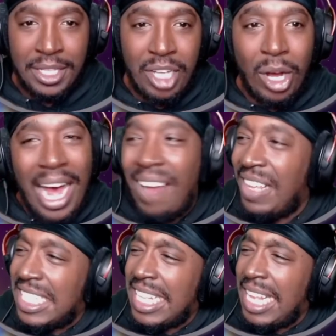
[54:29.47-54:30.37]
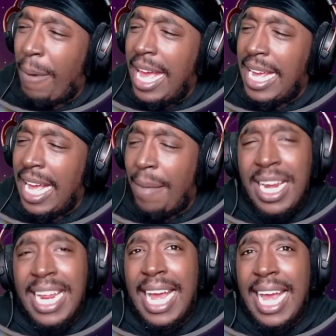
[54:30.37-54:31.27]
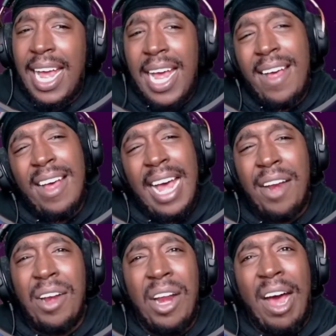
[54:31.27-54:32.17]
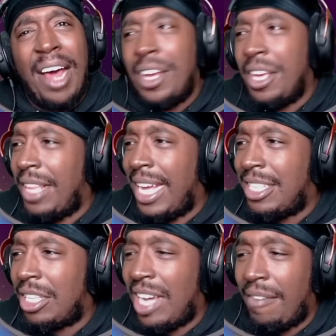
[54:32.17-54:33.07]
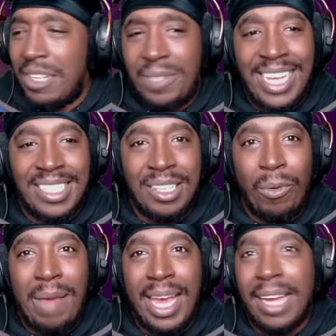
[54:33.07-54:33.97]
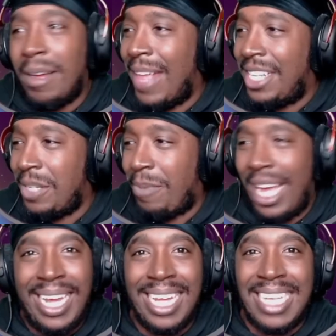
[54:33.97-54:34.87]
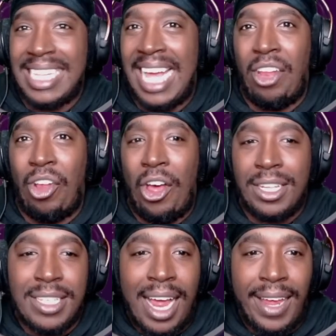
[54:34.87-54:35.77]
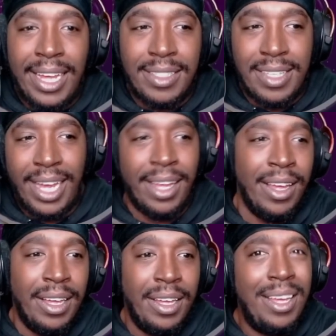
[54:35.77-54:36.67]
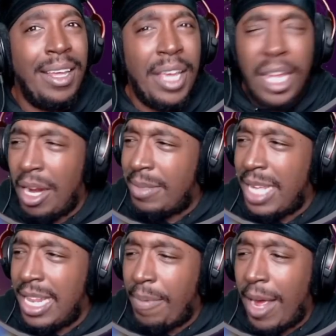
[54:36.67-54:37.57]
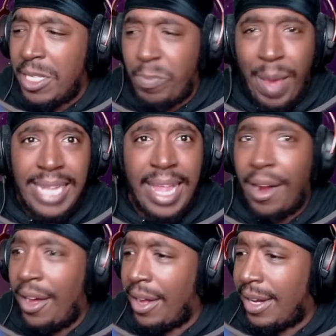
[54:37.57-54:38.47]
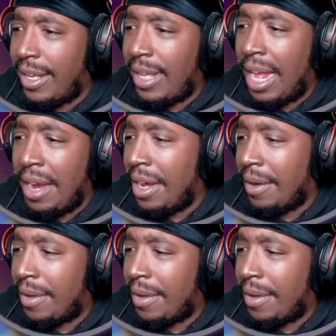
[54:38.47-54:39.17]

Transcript: So obviously they probably... I mean, I don't know. How long do you think it took to cover his face in the white makeup? That shit probably can't take that long. It's not like it's like... You know what I'm saying? They probably just paint that on, huh? I don't know.